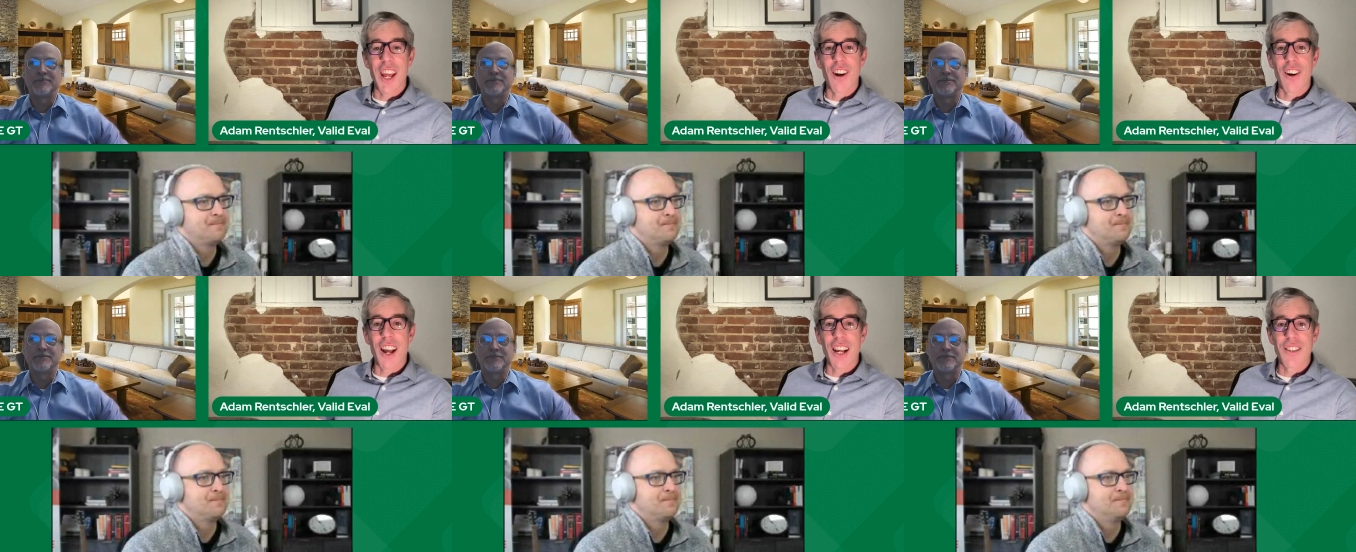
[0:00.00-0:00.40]

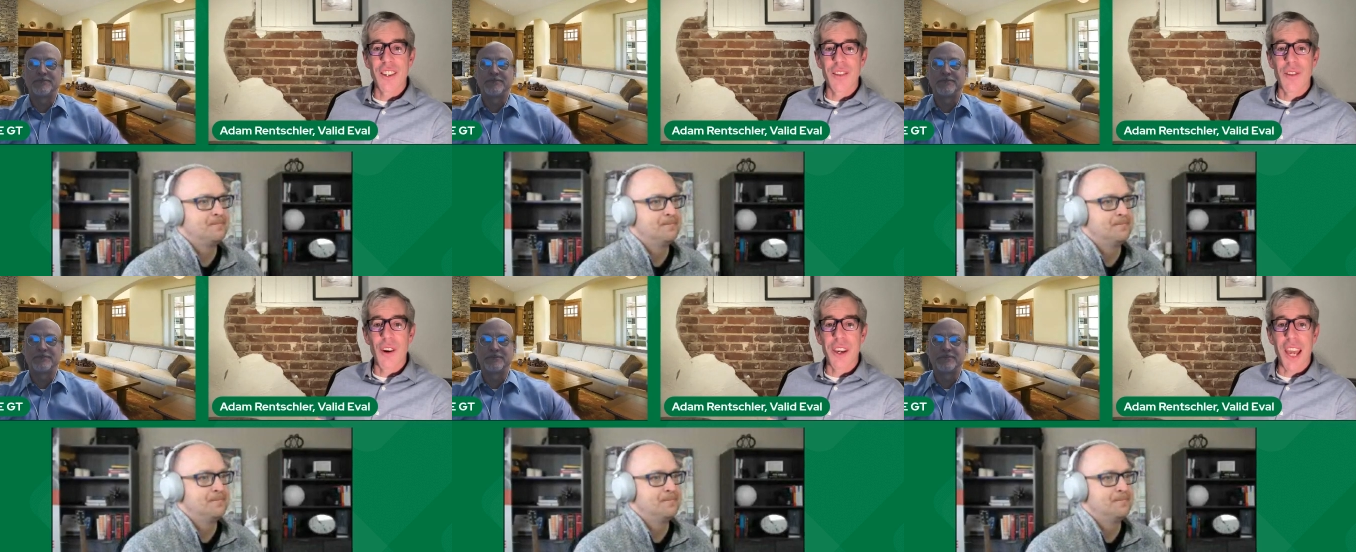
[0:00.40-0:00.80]

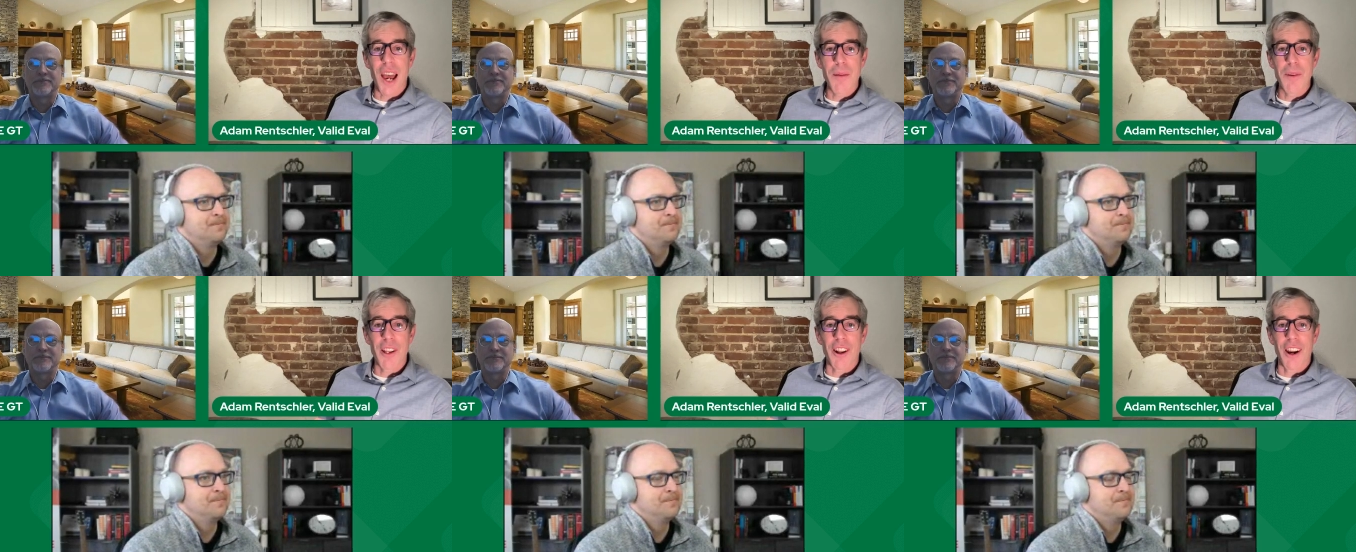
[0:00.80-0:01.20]
Speaker 1: standardizing
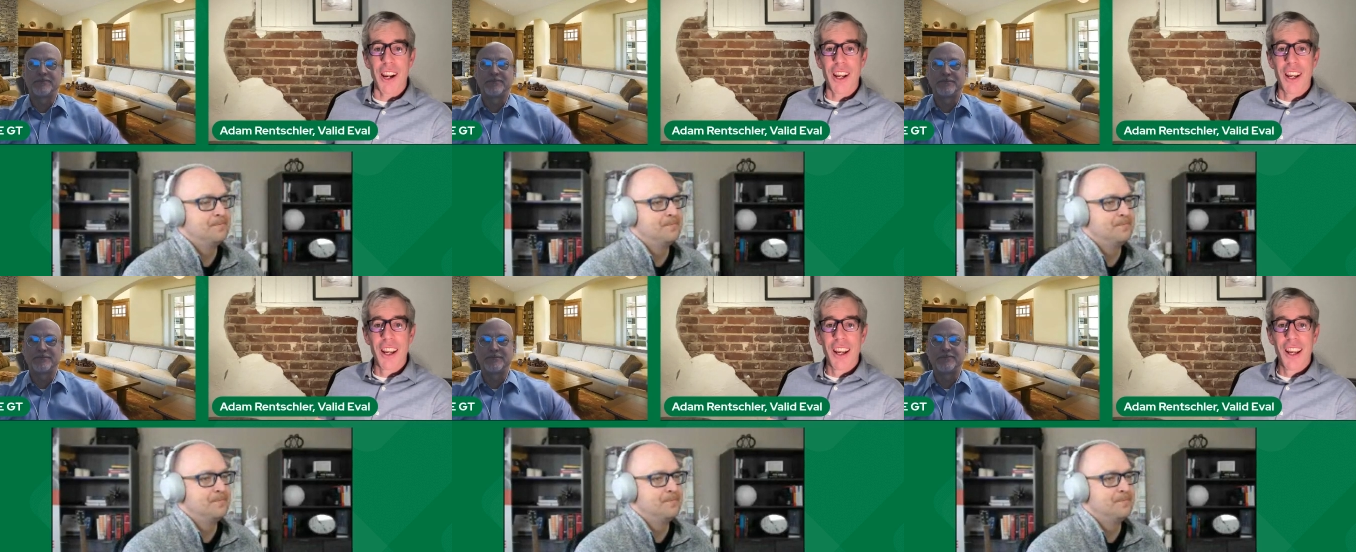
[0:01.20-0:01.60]
vocabulary
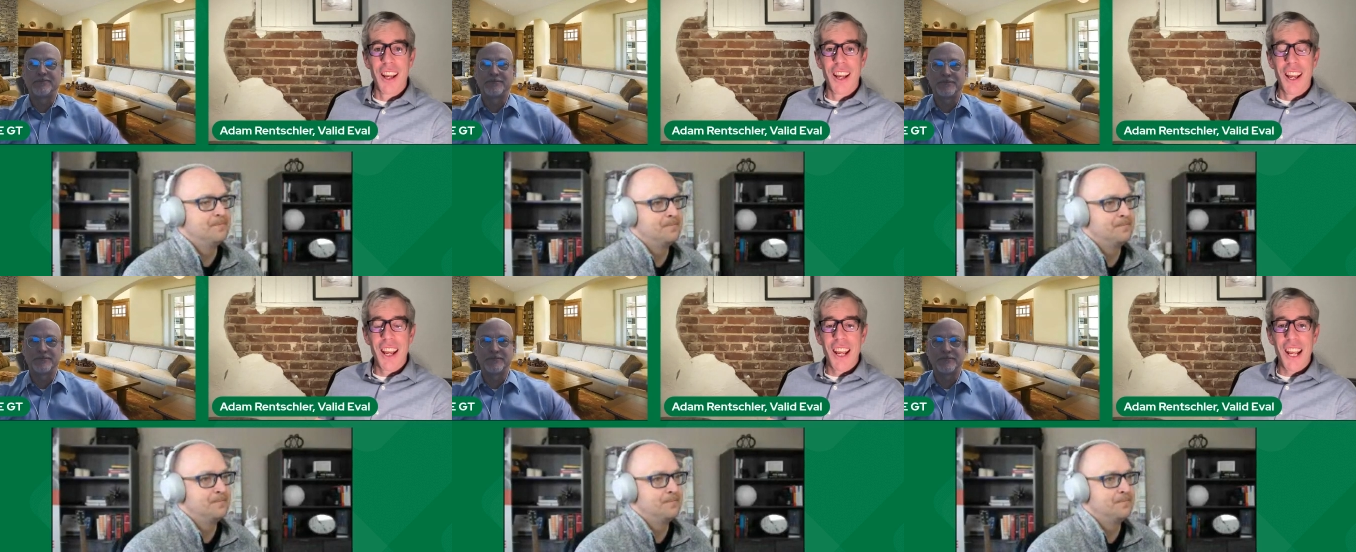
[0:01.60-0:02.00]

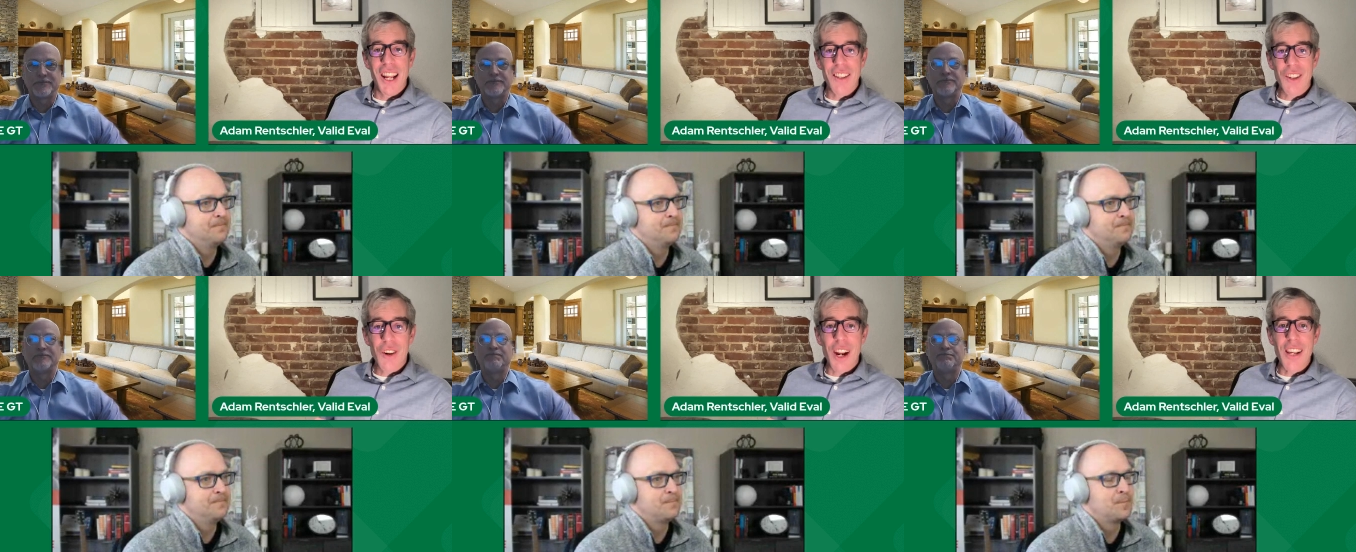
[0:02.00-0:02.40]

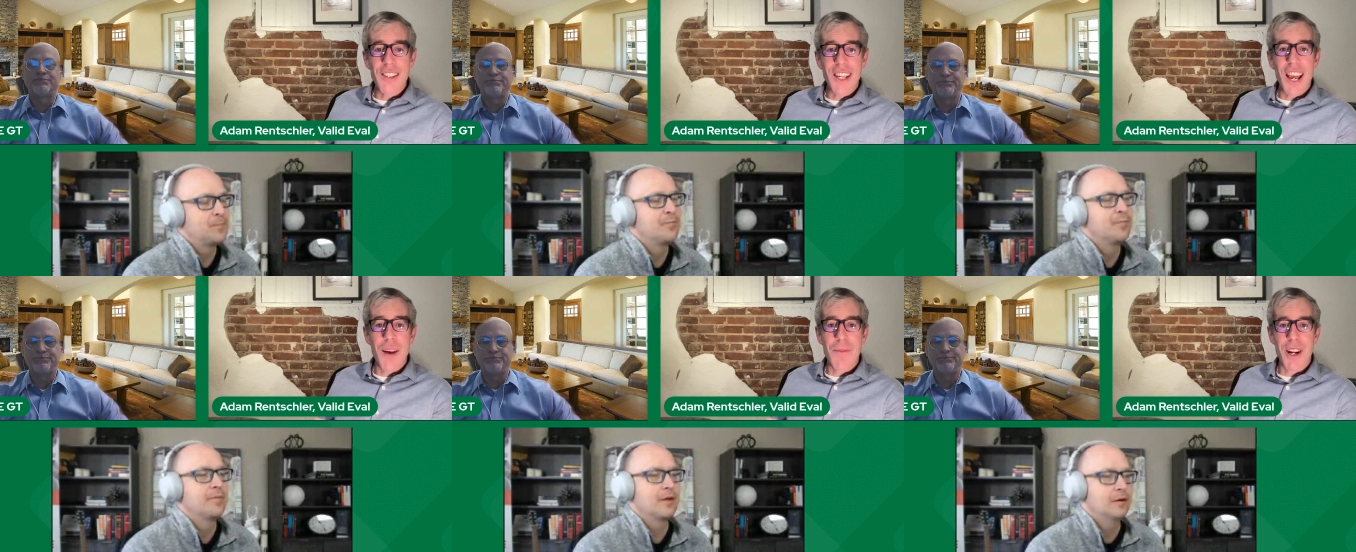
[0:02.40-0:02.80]
it's
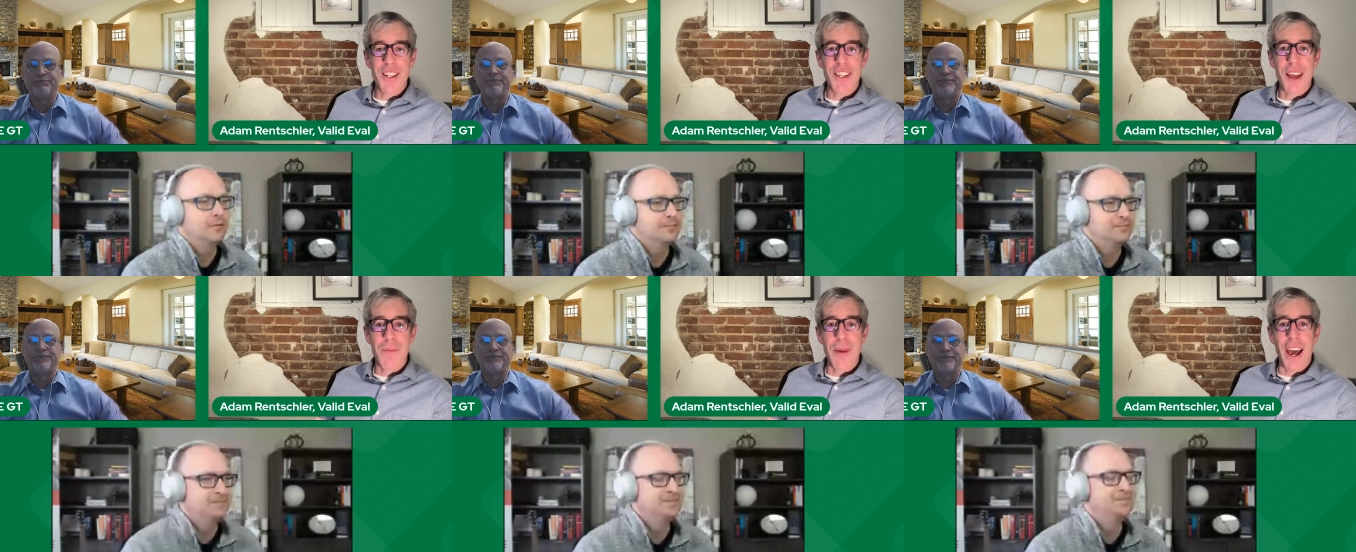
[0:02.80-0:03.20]
crazy how
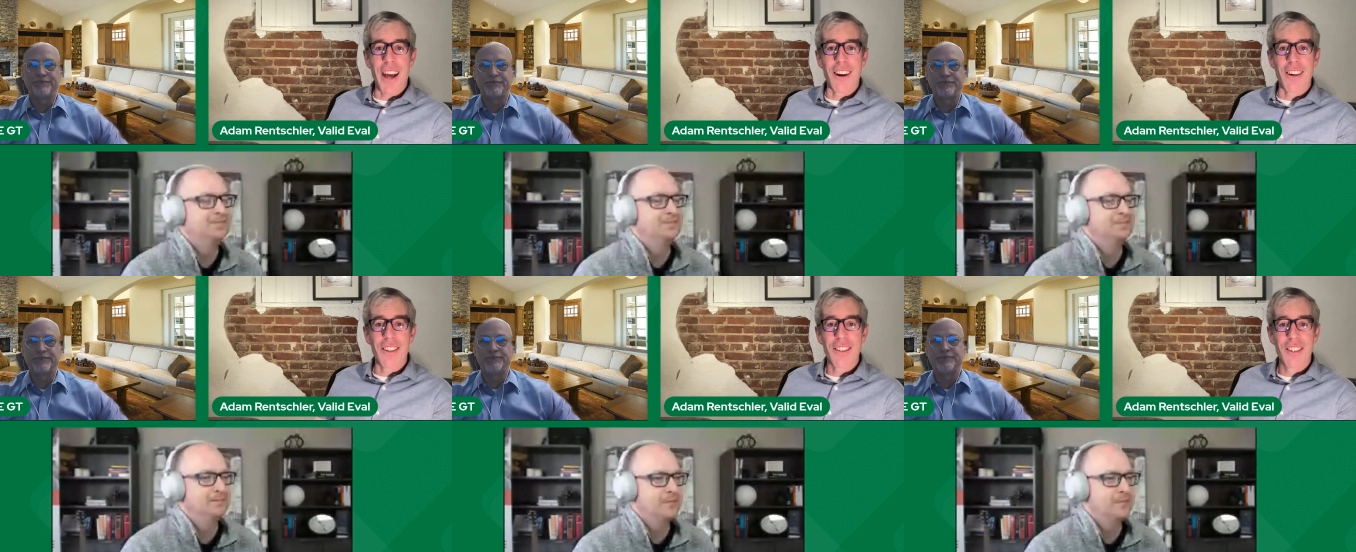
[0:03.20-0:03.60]
much that
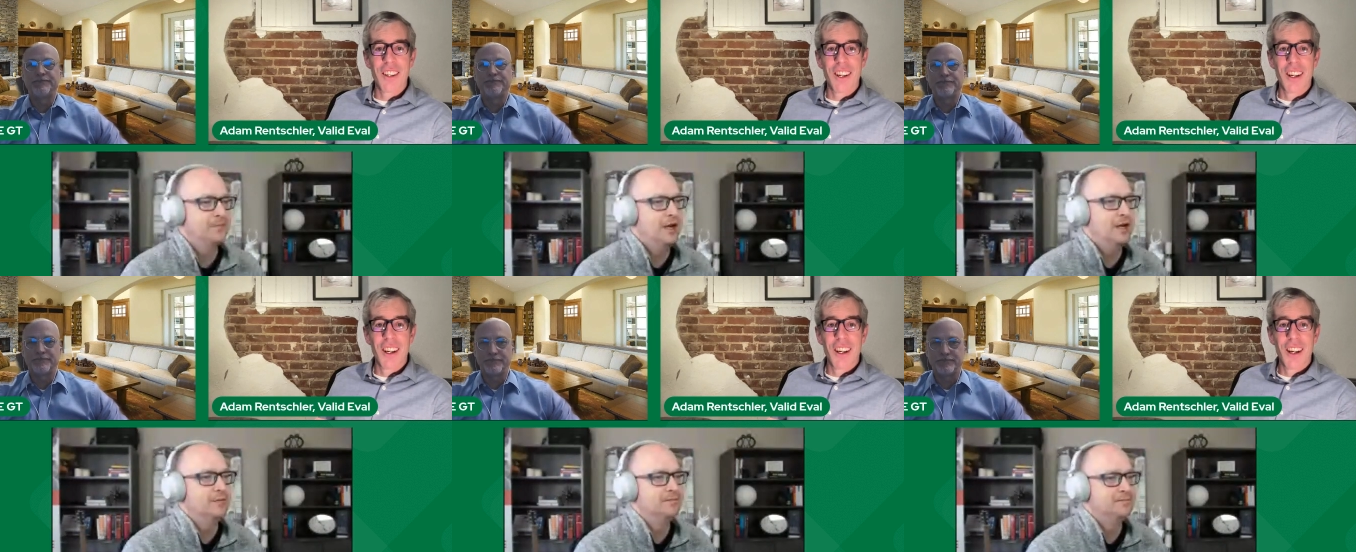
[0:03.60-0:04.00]
matters. Yeah.